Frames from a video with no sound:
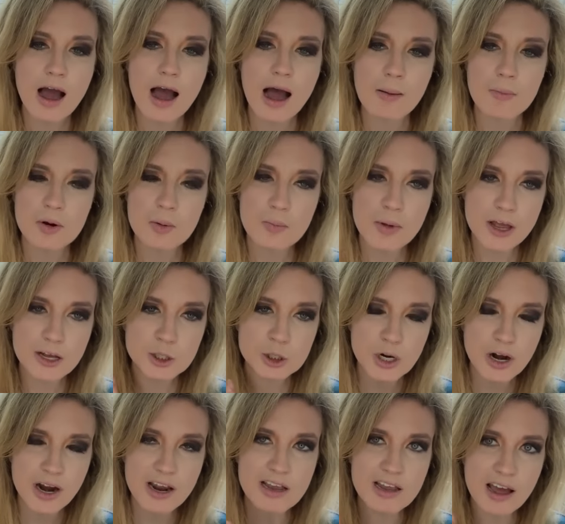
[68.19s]
I'm gonna make
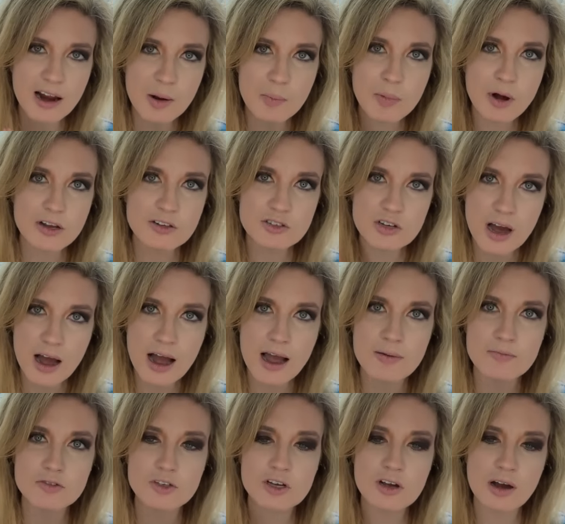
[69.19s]
sure I get up on
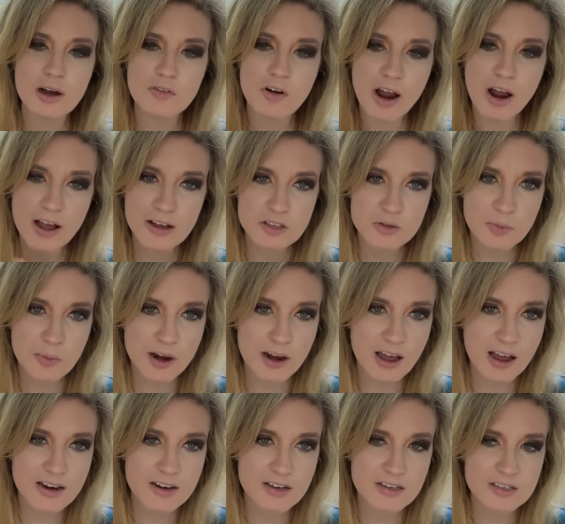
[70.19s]
time to cover X Men
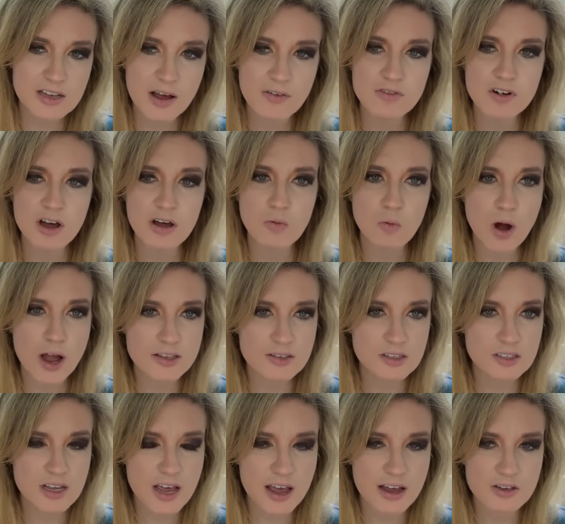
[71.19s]
'97 on
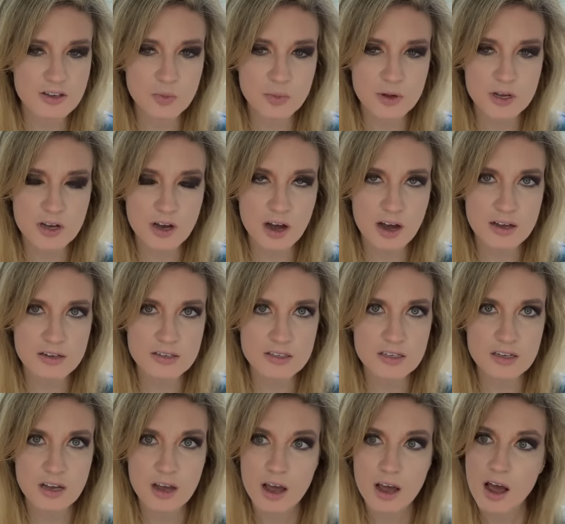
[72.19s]
Wednesdays because